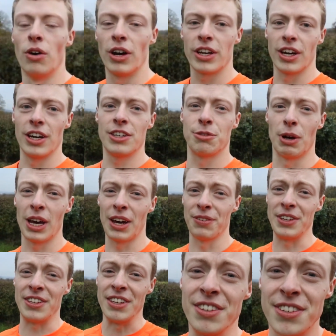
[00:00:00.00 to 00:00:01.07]
All right, guys, so I have
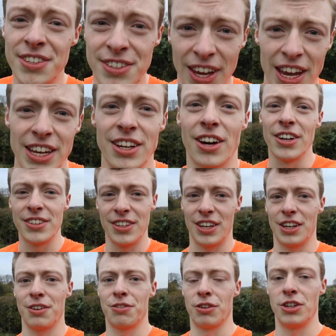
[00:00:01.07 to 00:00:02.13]
this insane
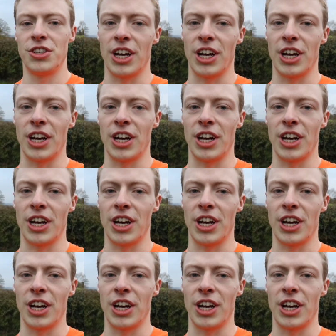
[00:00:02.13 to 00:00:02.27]
idea for a